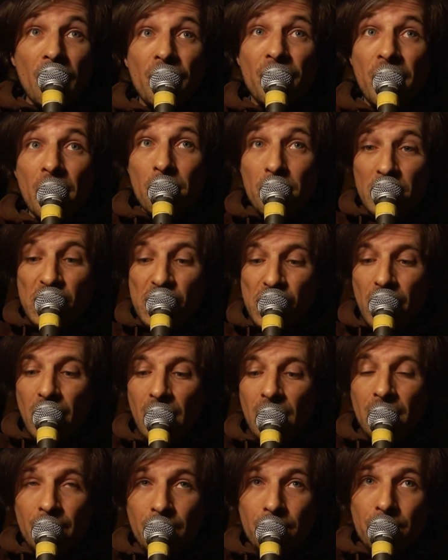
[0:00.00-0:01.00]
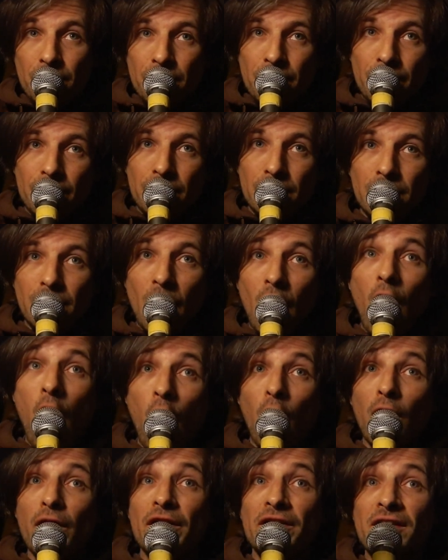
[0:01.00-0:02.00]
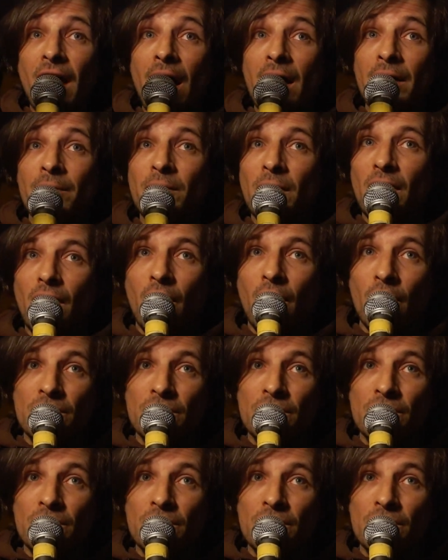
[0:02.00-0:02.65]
the machine all the time on